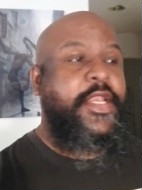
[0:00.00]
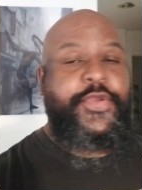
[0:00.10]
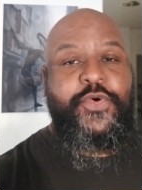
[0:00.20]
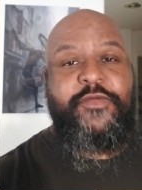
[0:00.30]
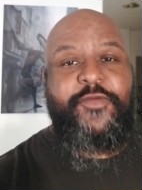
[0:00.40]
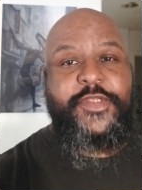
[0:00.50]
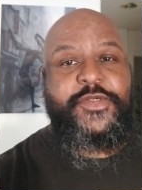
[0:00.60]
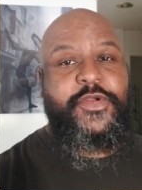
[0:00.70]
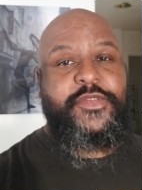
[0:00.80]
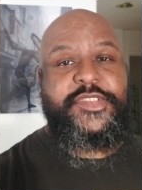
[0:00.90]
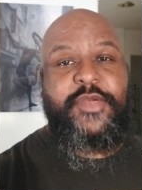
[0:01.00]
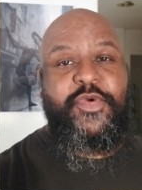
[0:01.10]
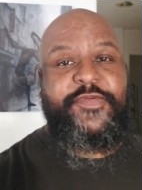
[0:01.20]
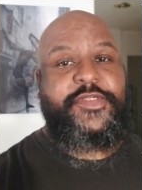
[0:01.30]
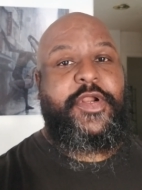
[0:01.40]
Dual voice coil
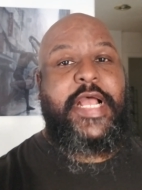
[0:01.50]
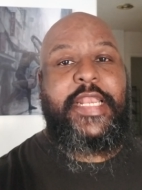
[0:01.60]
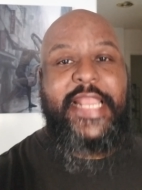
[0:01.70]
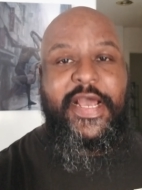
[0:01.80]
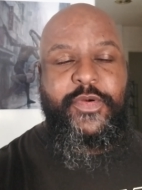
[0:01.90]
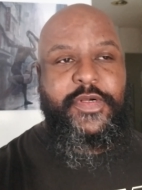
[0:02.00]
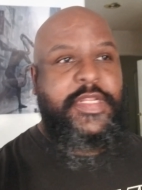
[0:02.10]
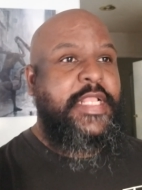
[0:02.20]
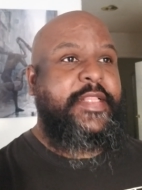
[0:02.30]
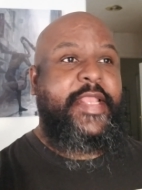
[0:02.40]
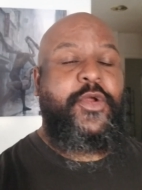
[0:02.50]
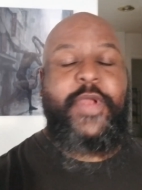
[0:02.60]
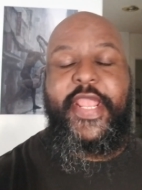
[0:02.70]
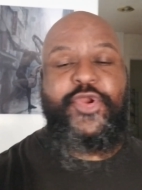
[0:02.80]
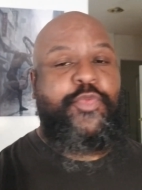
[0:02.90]
subwoofers are not louder. They don't
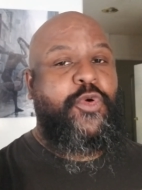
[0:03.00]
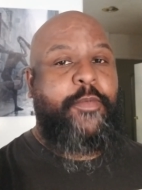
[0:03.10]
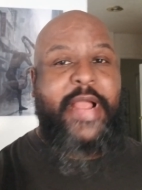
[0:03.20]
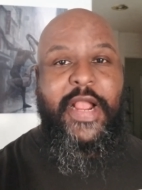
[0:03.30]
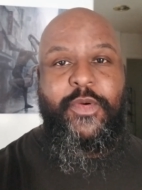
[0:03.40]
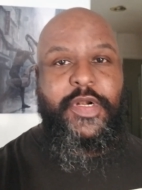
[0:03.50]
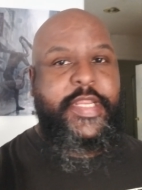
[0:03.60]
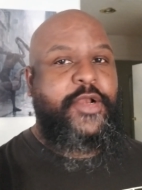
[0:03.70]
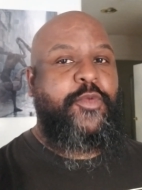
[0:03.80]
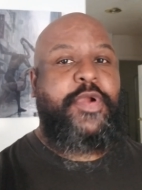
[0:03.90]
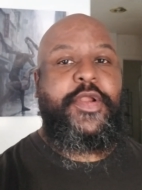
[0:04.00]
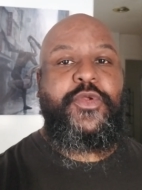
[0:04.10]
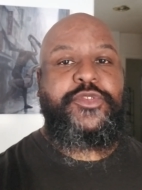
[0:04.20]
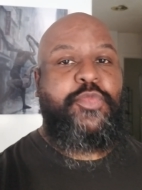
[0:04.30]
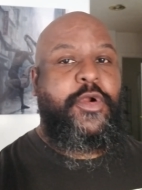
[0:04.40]
handle more power. They don't
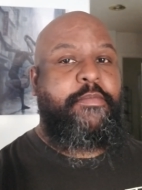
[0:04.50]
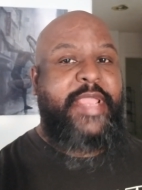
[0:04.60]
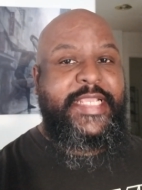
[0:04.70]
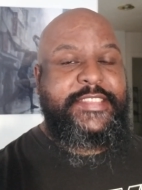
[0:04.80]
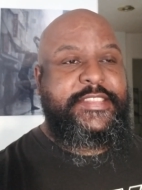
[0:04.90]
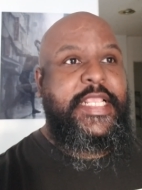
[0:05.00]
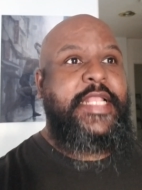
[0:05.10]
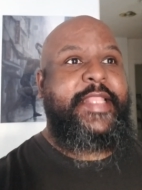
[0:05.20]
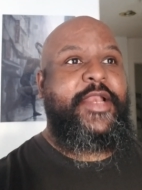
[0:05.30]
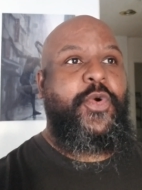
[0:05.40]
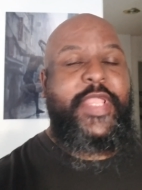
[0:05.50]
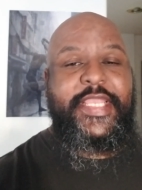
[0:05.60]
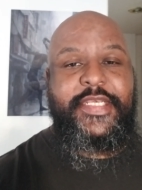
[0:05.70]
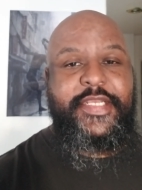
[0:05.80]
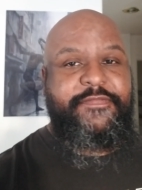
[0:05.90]
produce more bass. They don't
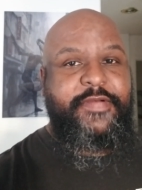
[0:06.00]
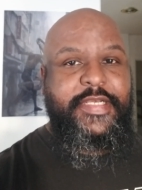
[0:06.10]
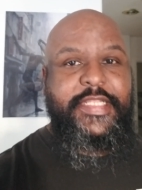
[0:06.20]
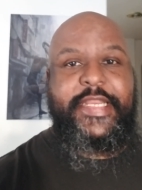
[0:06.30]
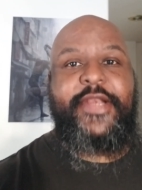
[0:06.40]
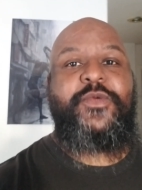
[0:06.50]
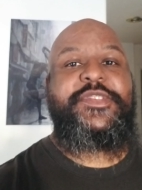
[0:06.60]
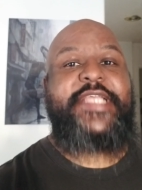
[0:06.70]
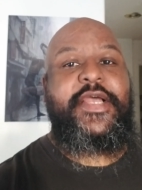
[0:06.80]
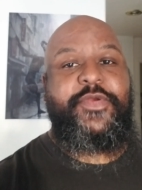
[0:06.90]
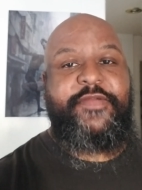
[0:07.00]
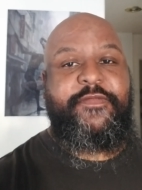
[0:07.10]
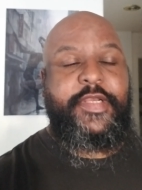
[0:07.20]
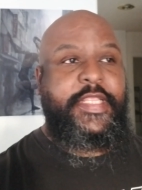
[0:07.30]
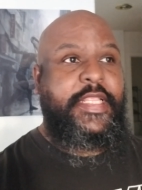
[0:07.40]
hit differently. They don't sound
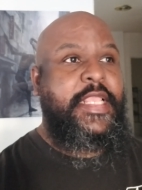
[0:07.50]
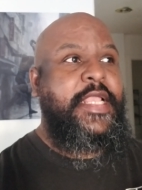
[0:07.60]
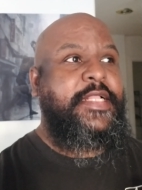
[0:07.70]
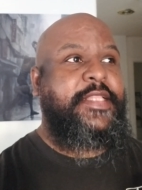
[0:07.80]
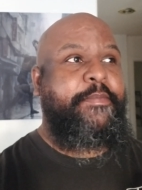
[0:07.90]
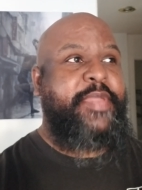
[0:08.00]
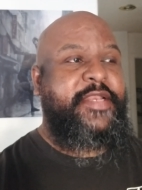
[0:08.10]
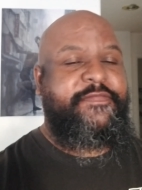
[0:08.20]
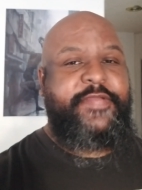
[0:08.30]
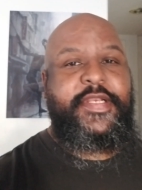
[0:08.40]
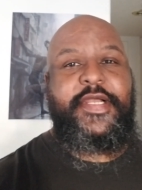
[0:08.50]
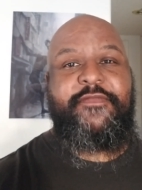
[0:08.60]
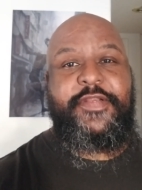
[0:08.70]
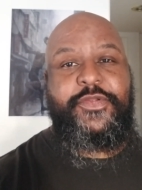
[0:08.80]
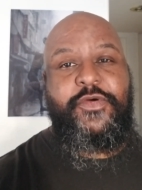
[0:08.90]
differently. The benefit
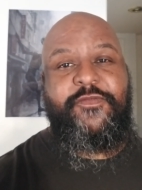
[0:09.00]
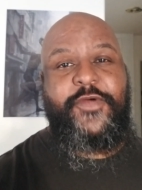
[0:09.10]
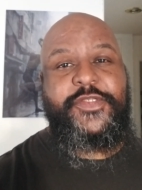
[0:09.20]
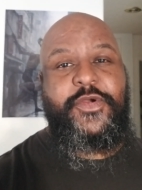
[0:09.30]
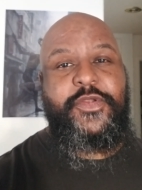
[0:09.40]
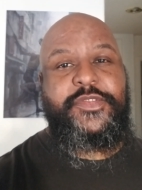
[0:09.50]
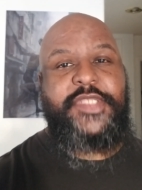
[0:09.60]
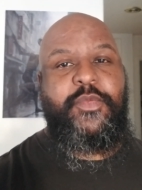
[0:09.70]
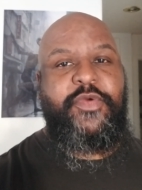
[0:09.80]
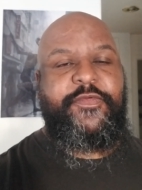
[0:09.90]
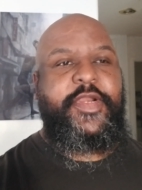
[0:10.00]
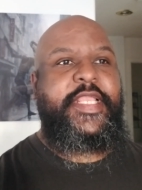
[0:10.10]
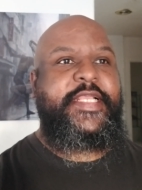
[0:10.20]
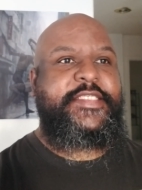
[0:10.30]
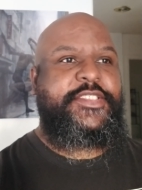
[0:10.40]
of a dual voice coil subwoofer
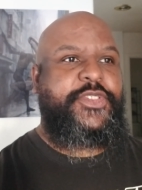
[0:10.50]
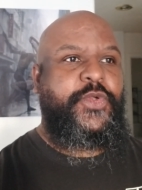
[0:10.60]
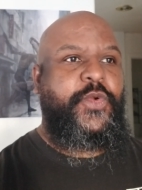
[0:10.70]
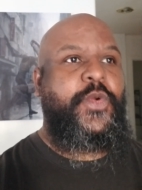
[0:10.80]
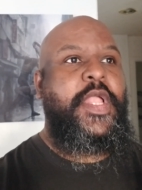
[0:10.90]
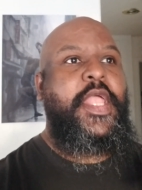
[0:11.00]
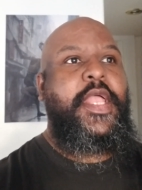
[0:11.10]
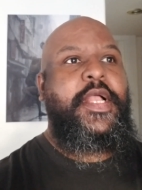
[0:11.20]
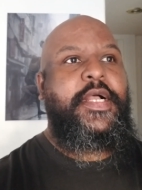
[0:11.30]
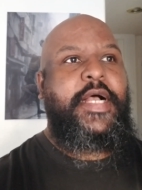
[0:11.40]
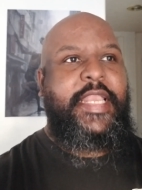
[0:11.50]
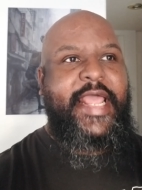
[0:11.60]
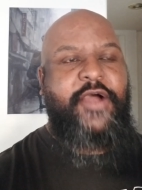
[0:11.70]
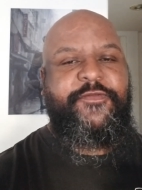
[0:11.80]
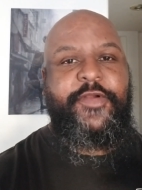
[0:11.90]
is to
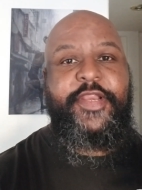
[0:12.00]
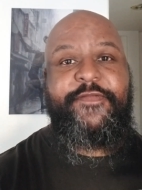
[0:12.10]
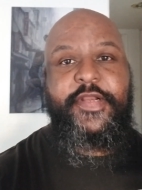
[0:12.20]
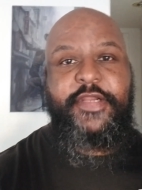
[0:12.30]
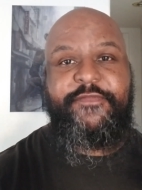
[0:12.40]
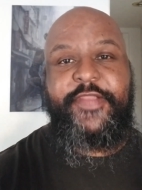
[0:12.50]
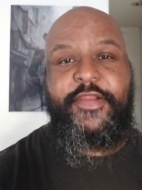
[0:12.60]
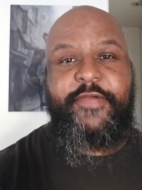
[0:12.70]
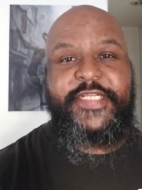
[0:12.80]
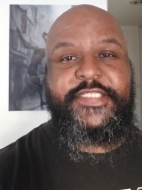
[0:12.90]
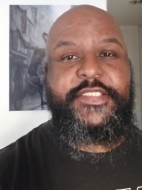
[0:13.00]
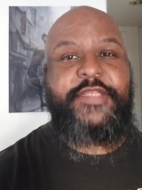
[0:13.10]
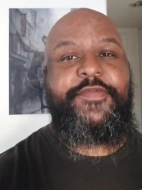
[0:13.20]
allow for different configurations if